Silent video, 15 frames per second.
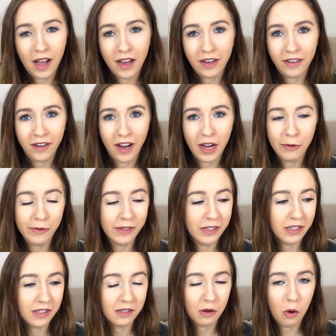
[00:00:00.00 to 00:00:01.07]
don't know. It was
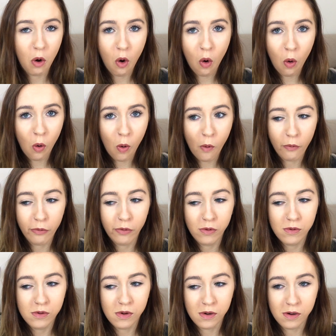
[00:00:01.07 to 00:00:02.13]
just
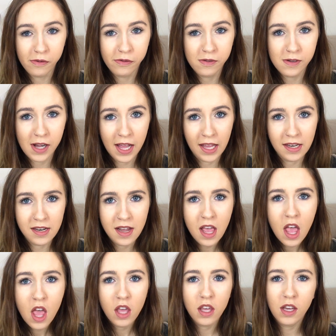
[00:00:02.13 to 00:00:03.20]
awful. And
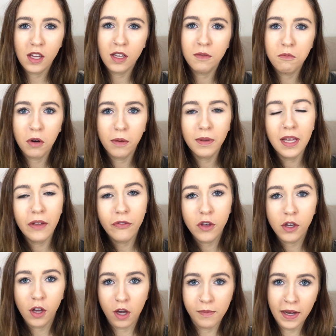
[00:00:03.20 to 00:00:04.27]
you can probably, if
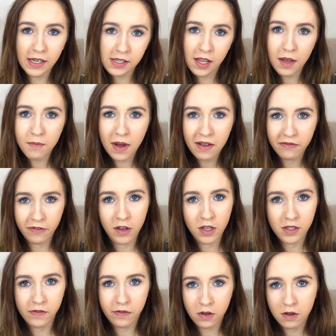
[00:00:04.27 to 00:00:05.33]
you go back to like my
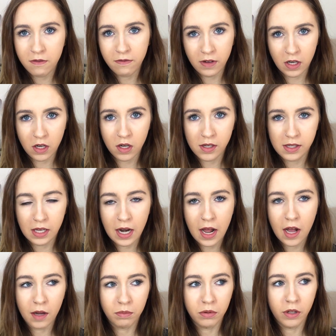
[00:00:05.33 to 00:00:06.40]
first few videos that
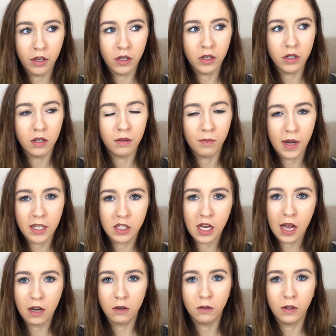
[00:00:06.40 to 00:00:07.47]
I uploaded on my
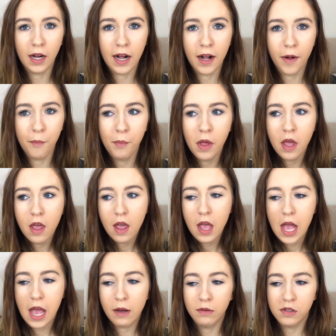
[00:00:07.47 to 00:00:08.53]
channel,
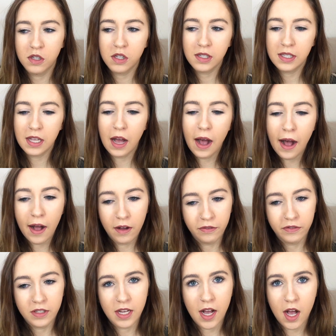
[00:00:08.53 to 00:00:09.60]
it was just
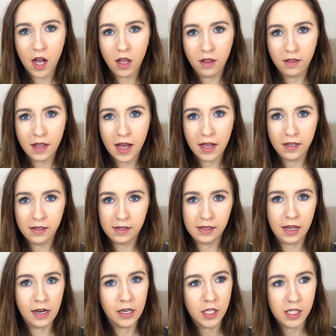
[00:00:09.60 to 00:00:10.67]
after that had
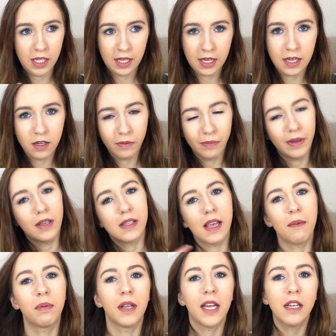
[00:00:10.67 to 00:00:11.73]
started to heal because
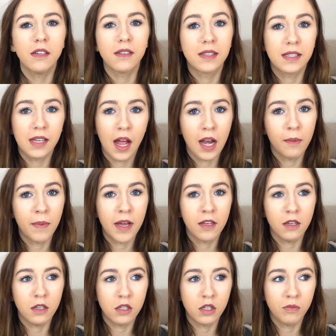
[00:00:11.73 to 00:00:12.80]
I planned on starting my
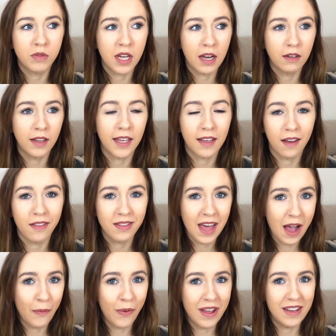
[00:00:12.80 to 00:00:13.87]
YouTube channel like
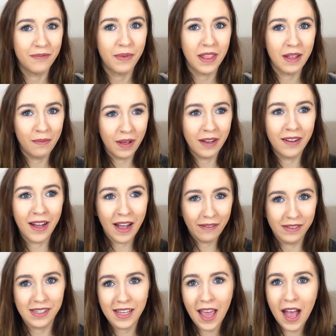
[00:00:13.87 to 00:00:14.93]
that week, but then like, I
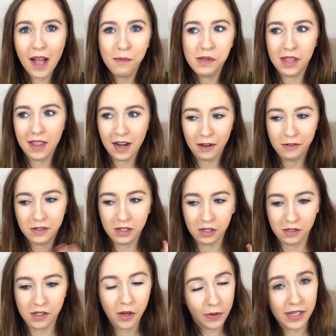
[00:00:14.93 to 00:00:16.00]
have scabs, and then I was
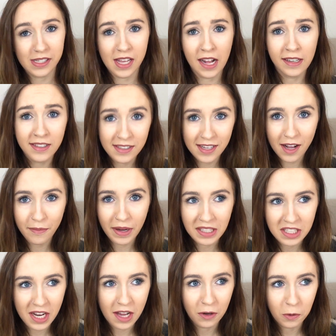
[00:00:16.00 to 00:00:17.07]
just so excited to start my
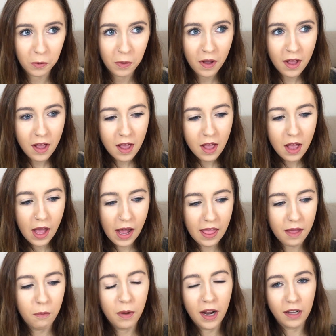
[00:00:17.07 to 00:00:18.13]
channel. And
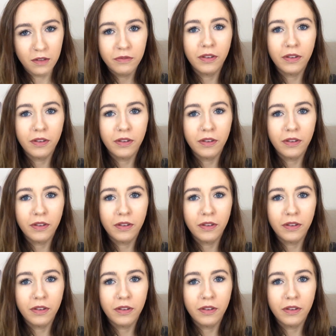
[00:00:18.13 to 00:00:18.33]
then when I could